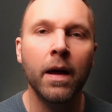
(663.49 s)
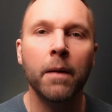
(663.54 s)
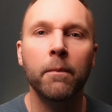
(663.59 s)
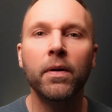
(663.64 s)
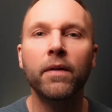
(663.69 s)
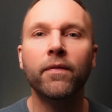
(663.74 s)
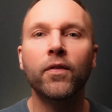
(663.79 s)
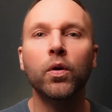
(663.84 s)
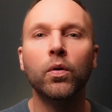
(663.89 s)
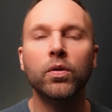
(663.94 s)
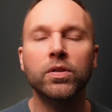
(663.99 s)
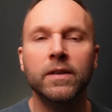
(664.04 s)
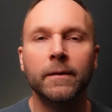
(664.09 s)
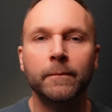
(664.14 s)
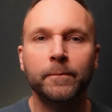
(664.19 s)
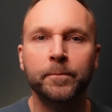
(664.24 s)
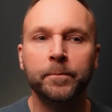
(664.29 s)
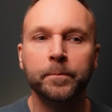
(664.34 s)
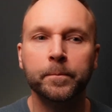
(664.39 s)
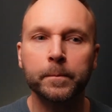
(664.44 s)
But of course,
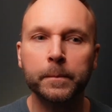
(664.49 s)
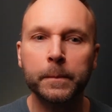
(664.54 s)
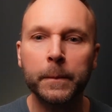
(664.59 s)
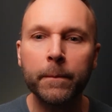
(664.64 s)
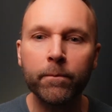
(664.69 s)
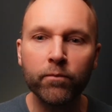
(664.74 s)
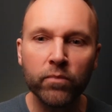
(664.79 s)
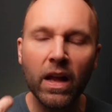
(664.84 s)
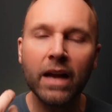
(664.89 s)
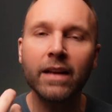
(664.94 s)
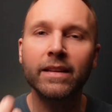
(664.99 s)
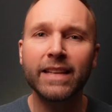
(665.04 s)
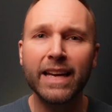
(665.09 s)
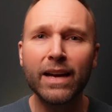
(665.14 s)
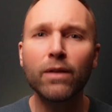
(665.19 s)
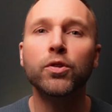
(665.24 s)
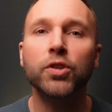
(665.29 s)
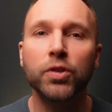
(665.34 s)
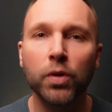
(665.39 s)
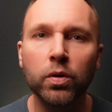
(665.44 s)

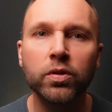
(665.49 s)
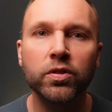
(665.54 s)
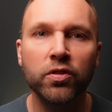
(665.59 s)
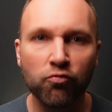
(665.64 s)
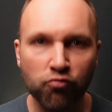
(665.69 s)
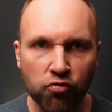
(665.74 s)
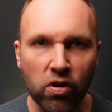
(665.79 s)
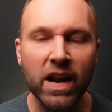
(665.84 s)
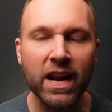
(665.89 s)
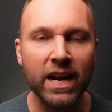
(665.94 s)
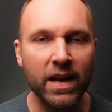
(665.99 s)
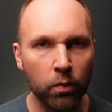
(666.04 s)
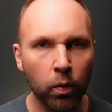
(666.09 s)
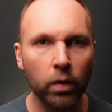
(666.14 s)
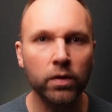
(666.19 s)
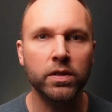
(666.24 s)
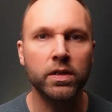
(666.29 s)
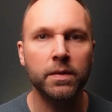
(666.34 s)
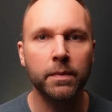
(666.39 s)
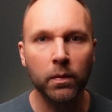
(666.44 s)
deal sourcer really
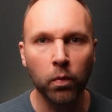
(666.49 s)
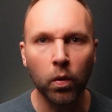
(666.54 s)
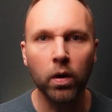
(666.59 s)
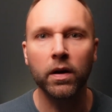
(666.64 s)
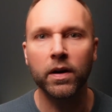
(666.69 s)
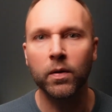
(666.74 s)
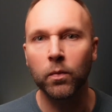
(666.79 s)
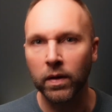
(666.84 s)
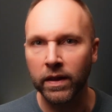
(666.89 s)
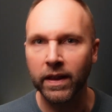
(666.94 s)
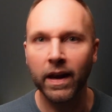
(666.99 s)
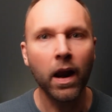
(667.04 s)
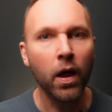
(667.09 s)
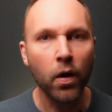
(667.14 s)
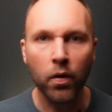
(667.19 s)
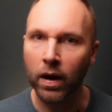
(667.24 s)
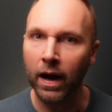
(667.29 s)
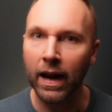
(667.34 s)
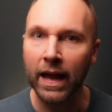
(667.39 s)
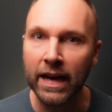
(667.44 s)
wants to be working with the
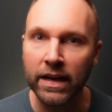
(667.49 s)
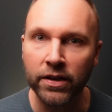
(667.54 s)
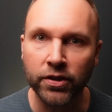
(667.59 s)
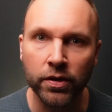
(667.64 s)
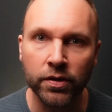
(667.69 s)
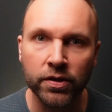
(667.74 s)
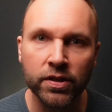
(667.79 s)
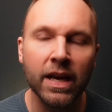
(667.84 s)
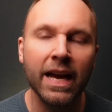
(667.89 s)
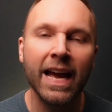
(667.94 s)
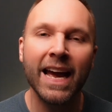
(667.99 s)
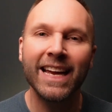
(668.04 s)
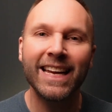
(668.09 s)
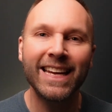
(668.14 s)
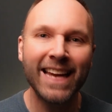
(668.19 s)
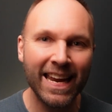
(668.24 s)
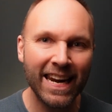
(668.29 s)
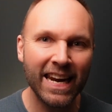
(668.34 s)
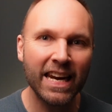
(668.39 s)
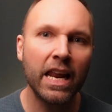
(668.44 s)
local agents,
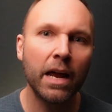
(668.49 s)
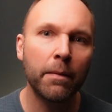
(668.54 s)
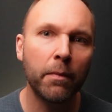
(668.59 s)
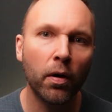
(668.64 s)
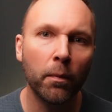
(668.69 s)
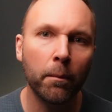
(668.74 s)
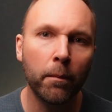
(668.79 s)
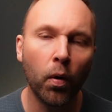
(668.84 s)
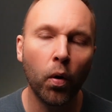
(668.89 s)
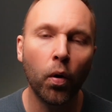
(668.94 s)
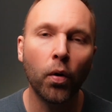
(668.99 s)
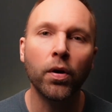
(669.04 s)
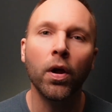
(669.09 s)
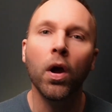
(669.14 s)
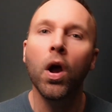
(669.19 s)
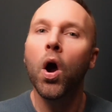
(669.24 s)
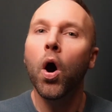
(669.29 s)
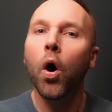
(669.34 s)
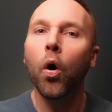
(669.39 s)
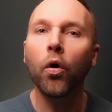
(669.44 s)
getting them on board,
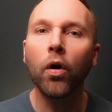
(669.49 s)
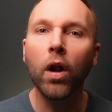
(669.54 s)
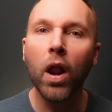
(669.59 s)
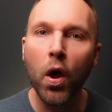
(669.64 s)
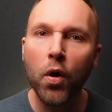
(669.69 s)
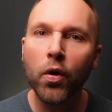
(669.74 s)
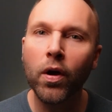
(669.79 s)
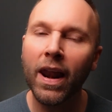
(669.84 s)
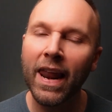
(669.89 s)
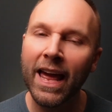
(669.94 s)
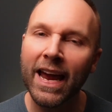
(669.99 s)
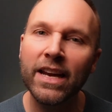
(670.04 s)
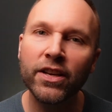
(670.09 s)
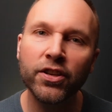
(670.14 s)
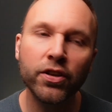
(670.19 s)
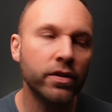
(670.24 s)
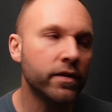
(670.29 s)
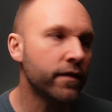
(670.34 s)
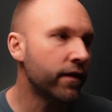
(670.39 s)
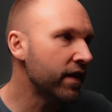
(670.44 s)
or local
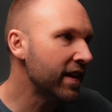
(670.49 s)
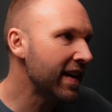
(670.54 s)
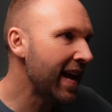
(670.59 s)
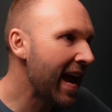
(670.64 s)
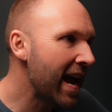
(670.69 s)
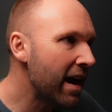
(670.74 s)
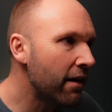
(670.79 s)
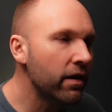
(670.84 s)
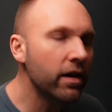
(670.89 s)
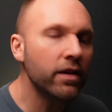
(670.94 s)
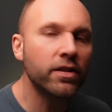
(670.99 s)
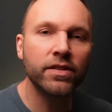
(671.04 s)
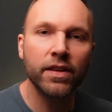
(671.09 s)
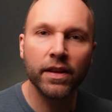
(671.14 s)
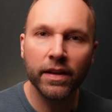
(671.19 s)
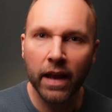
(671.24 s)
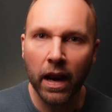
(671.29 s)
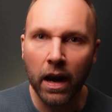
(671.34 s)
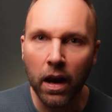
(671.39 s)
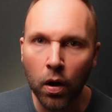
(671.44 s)
agents for the areas
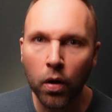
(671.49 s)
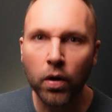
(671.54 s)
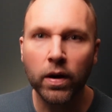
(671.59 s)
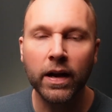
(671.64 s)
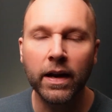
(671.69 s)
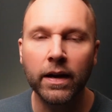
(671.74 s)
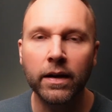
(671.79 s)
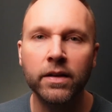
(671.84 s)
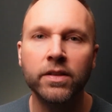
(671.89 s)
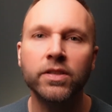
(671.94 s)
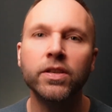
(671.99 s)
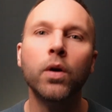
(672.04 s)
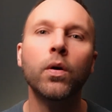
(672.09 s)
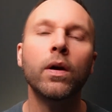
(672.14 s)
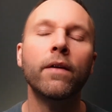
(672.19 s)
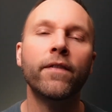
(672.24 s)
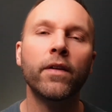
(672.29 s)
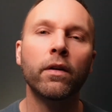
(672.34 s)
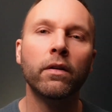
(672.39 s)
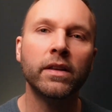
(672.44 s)
that they're looking. So
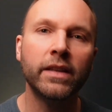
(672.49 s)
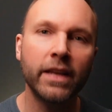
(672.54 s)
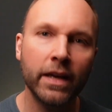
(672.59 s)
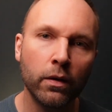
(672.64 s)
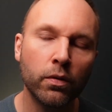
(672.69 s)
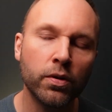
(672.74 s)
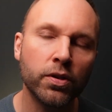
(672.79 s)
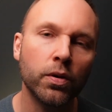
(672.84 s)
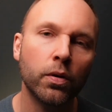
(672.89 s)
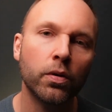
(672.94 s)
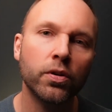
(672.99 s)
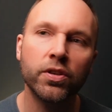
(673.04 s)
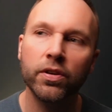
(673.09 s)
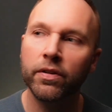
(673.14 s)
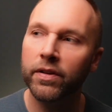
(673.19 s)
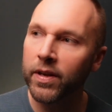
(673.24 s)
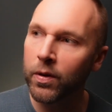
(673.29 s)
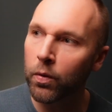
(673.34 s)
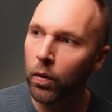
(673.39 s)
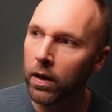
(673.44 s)
if you're a deal sourcer
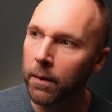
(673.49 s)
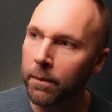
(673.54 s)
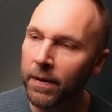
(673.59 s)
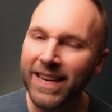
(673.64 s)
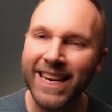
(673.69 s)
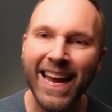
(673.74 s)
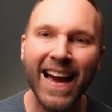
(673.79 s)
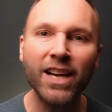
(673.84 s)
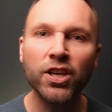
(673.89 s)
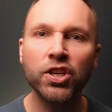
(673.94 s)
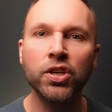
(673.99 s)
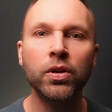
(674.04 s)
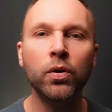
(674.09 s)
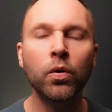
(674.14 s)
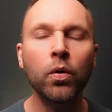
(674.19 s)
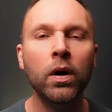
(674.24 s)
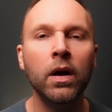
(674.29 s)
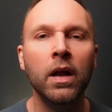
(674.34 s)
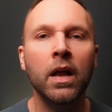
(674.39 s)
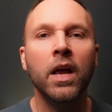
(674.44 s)
and you want to be
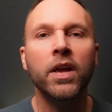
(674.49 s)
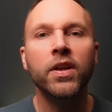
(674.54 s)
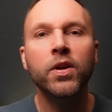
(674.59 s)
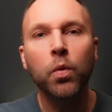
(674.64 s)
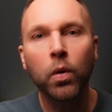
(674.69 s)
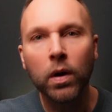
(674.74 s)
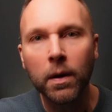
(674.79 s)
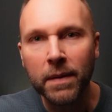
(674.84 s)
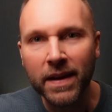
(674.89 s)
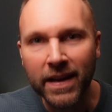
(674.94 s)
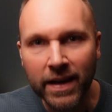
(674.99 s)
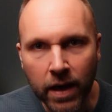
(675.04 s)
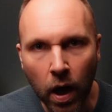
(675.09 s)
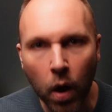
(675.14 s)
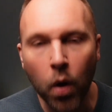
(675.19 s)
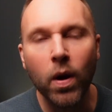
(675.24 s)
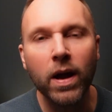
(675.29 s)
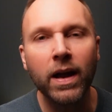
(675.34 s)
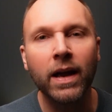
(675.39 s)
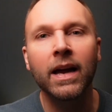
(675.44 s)
national, you want to be
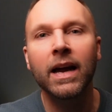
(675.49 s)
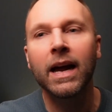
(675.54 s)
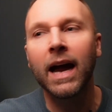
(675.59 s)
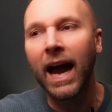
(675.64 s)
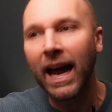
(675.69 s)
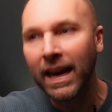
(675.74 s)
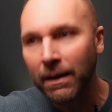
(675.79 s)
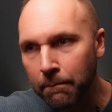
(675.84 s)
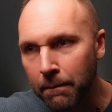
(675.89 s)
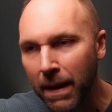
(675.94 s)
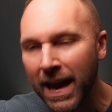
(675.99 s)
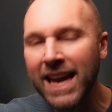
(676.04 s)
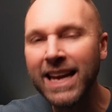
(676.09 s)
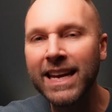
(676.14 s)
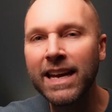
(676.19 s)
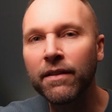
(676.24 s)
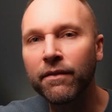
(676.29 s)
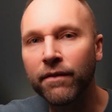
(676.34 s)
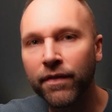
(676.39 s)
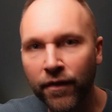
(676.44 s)
going and
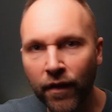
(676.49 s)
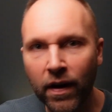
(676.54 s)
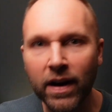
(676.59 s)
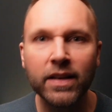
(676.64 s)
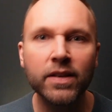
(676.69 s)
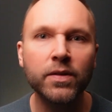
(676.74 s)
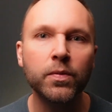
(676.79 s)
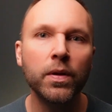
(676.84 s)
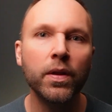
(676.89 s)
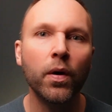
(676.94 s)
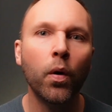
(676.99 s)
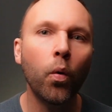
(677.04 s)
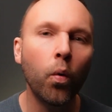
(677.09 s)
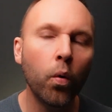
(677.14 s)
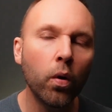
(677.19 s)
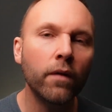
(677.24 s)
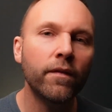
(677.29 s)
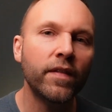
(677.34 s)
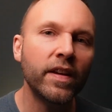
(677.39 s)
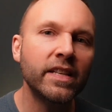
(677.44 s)
making friends with
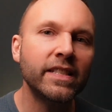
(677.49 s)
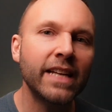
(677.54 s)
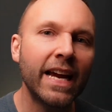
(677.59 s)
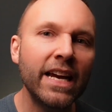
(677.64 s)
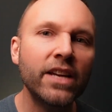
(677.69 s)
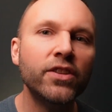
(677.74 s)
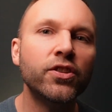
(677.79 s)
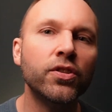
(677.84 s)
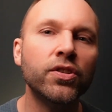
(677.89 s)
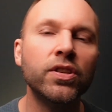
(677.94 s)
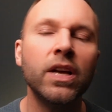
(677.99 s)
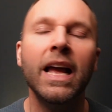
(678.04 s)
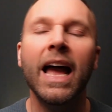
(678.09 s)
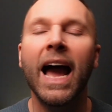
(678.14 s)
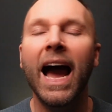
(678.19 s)
all of these agents.